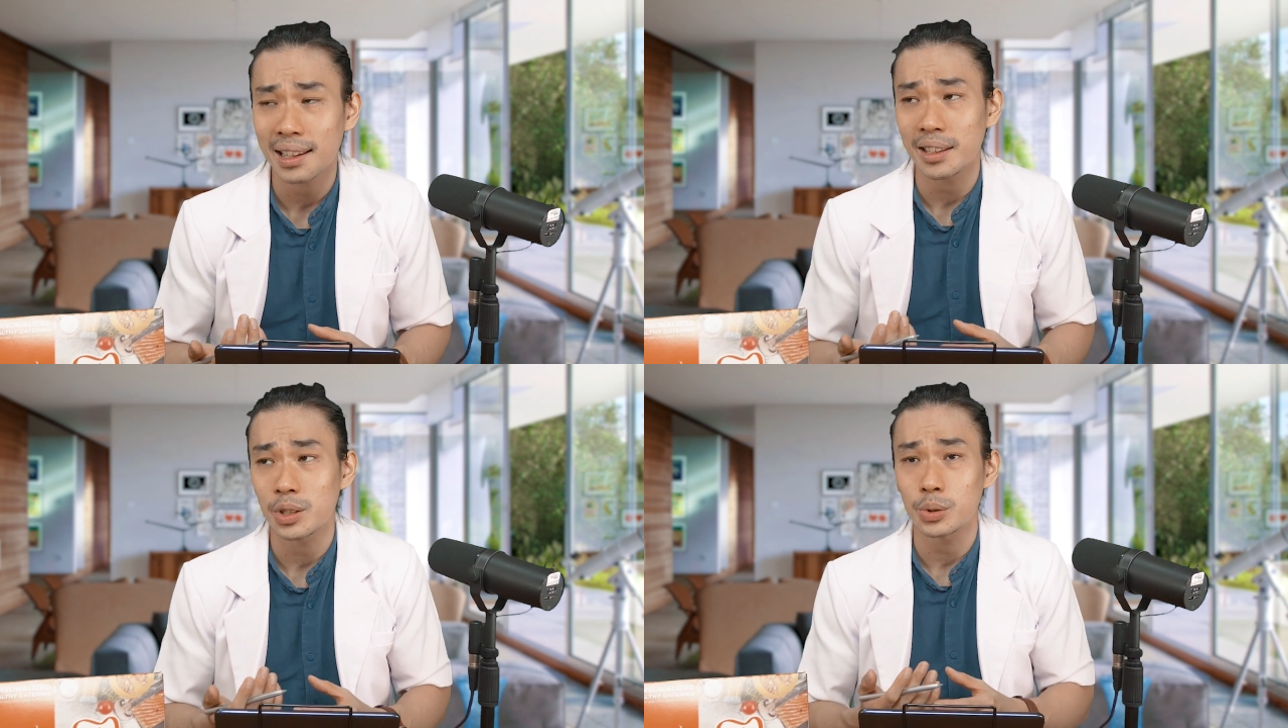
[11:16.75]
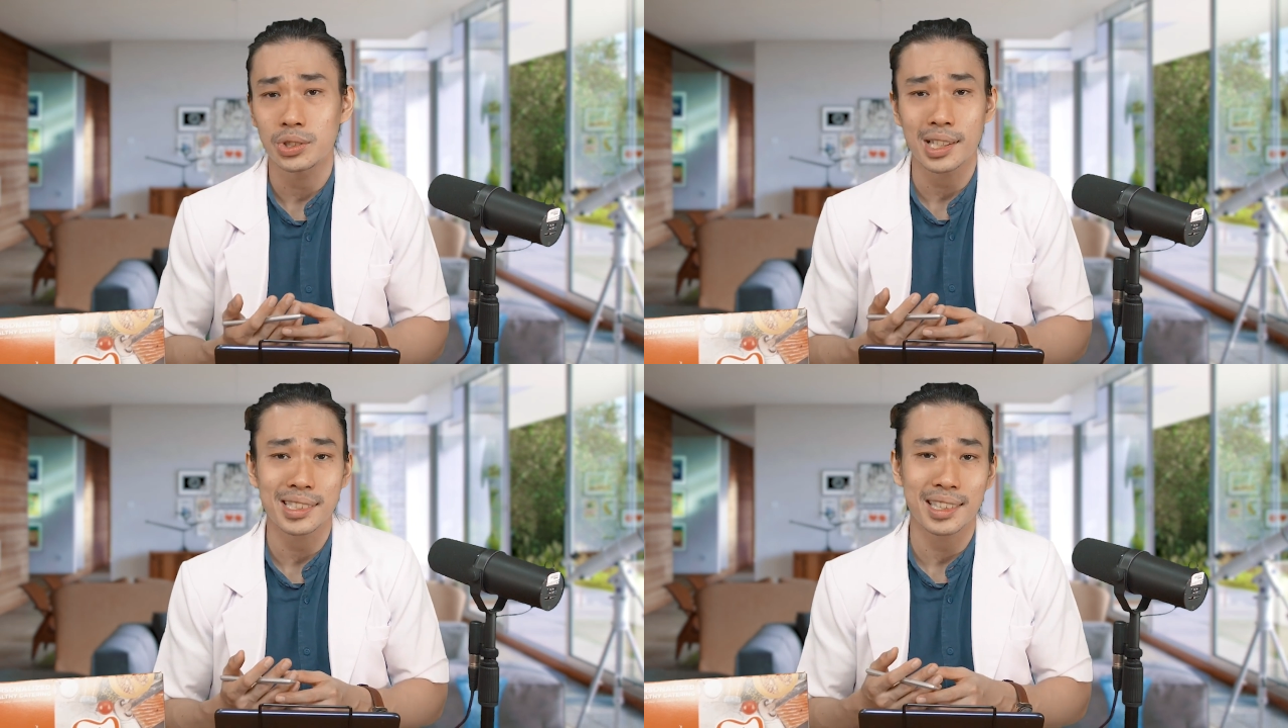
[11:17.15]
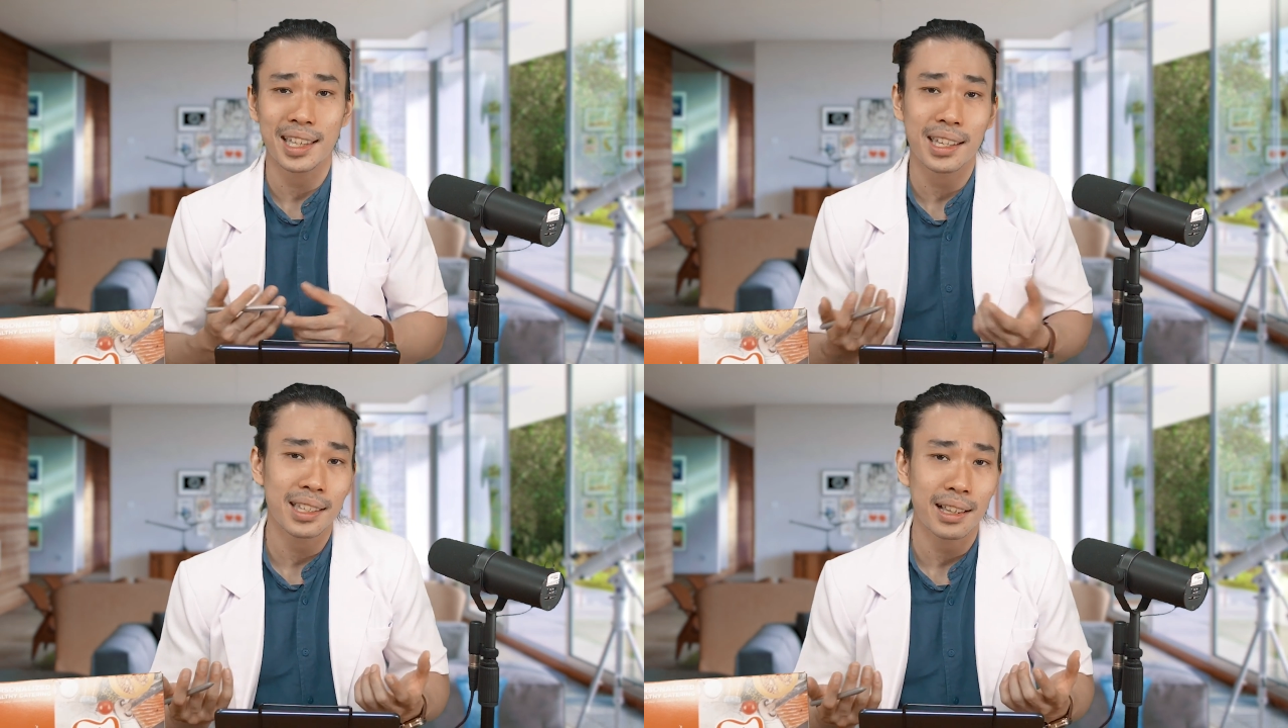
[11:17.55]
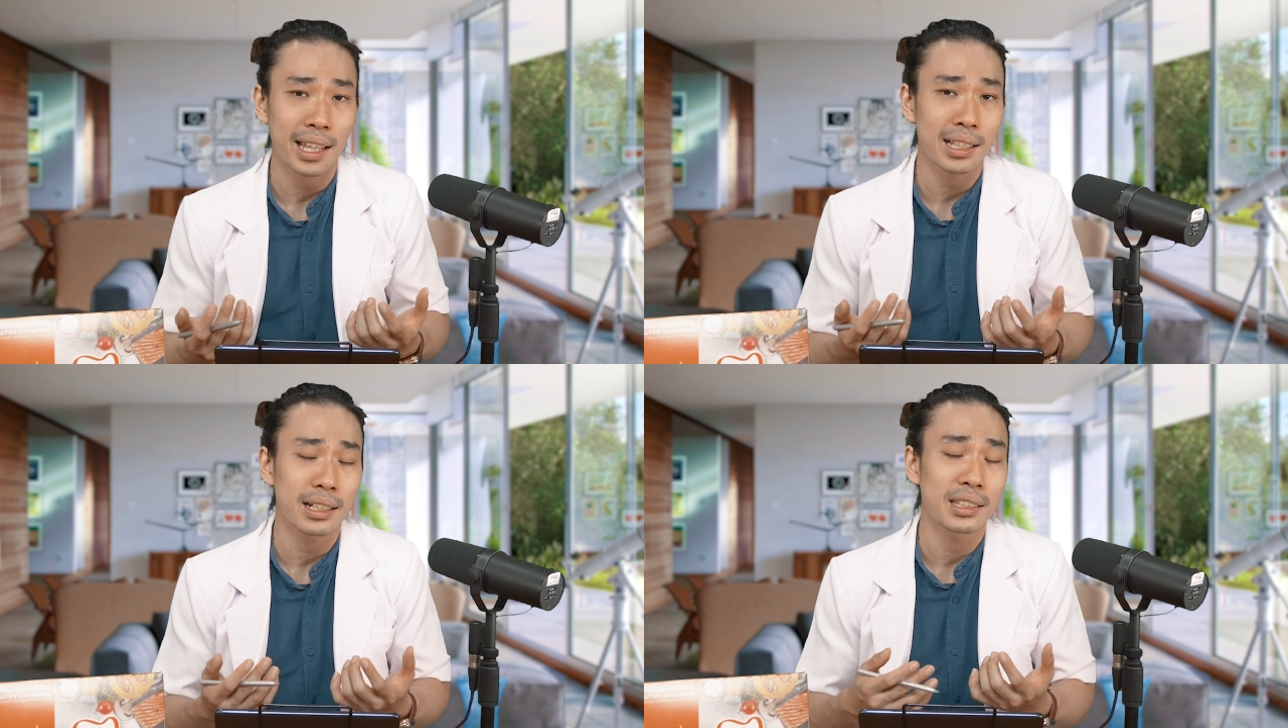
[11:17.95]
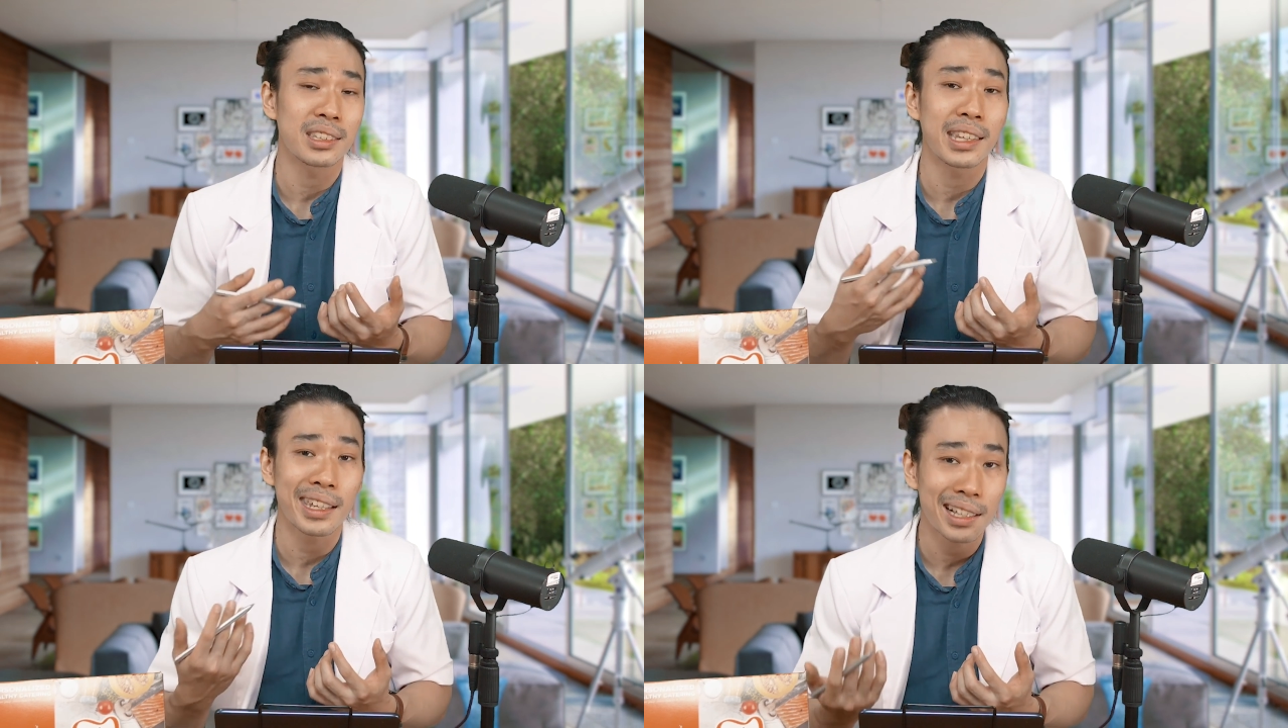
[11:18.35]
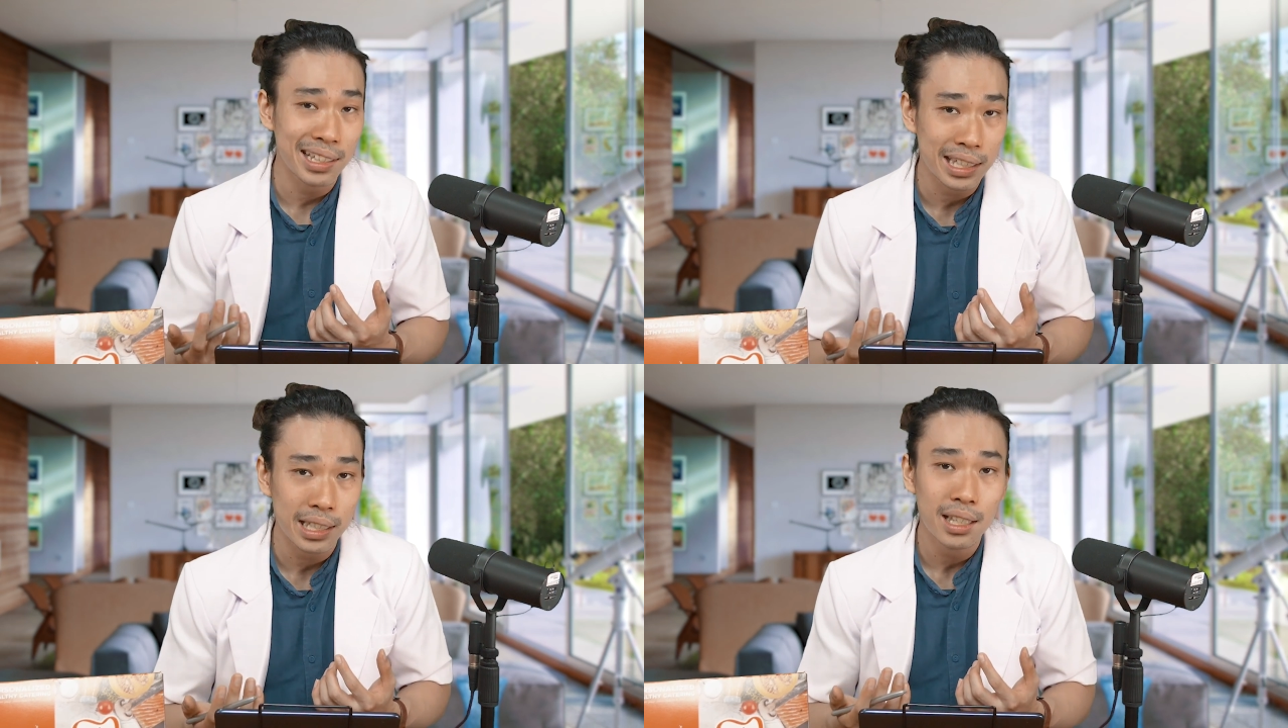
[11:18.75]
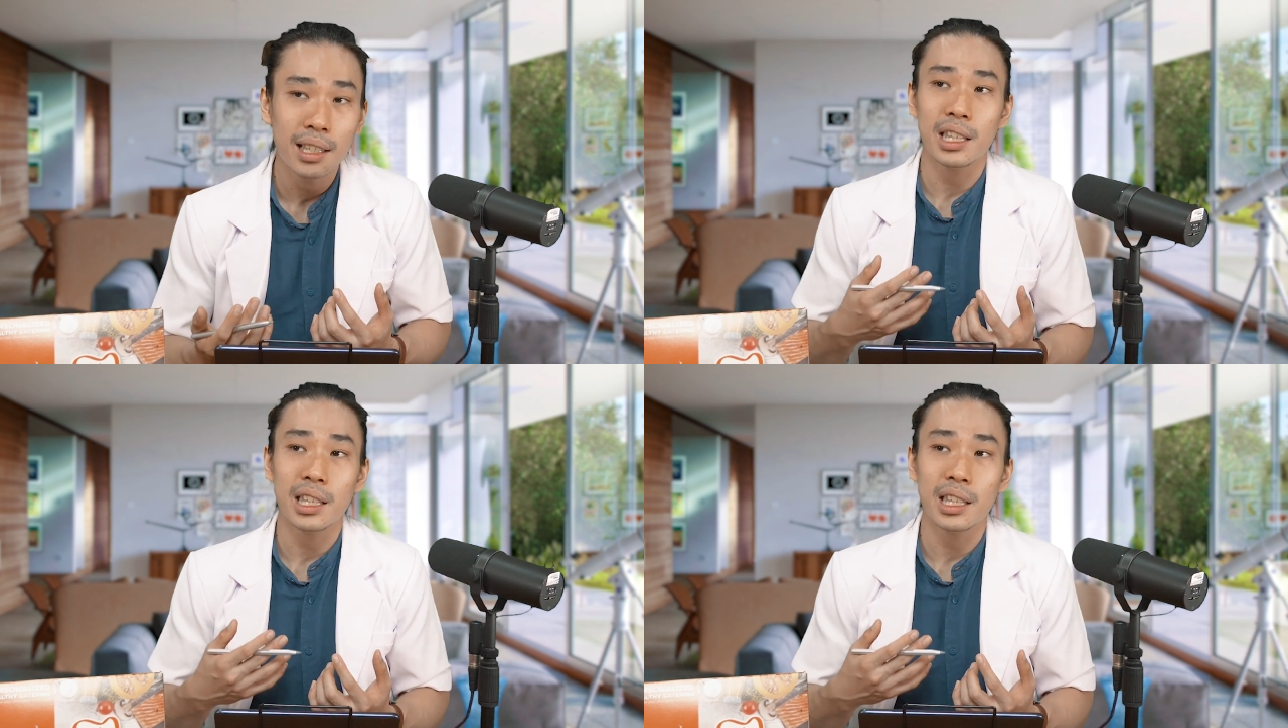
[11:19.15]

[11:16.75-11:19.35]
then you just take it like daily.